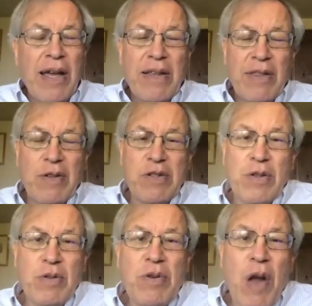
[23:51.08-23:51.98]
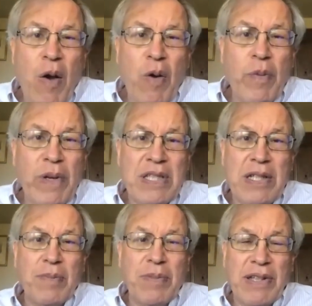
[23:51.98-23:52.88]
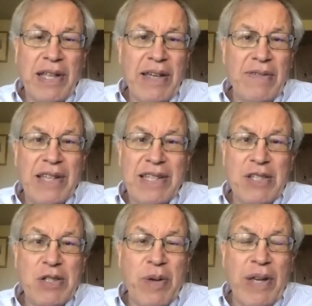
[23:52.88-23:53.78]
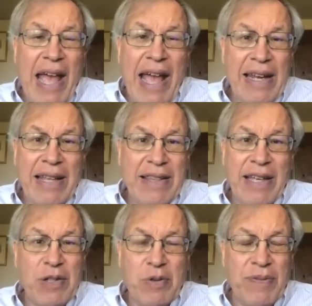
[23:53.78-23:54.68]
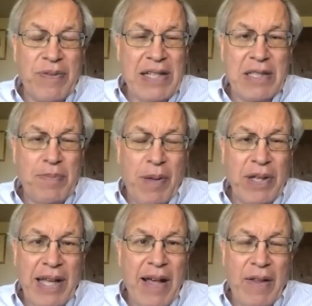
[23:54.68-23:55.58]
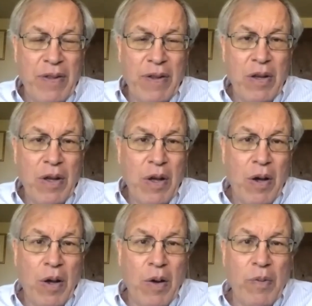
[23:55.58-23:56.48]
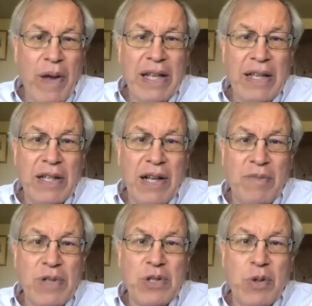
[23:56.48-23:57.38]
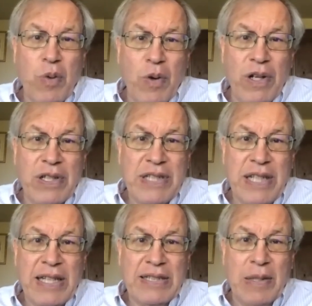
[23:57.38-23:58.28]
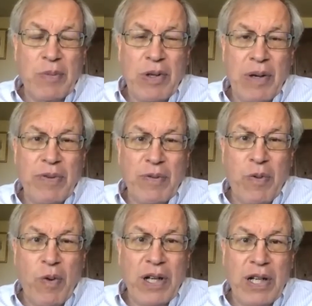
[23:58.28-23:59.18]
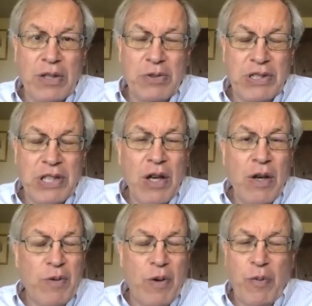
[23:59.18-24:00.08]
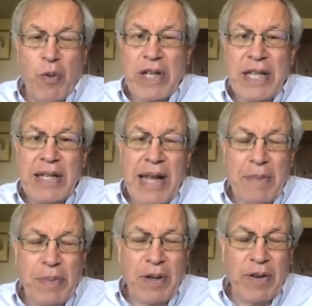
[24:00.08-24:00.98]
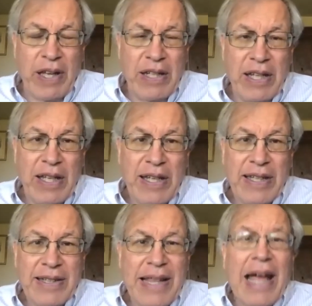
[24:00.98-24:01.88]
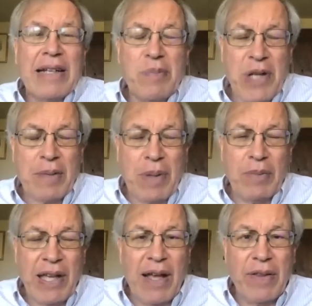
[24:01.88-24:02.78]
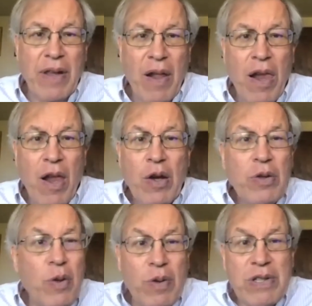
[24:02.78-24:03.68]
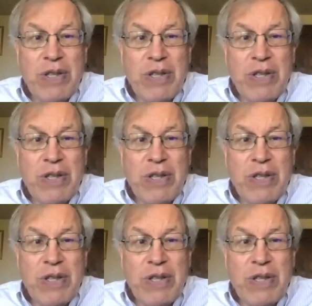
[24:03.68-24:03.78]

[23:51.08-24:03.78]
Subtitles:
There's no reason to believe that this is doing anything to advance public health. Already, the government is quarantining some who come from foreign countries for a 14-day period. That can protect public health. Nor is there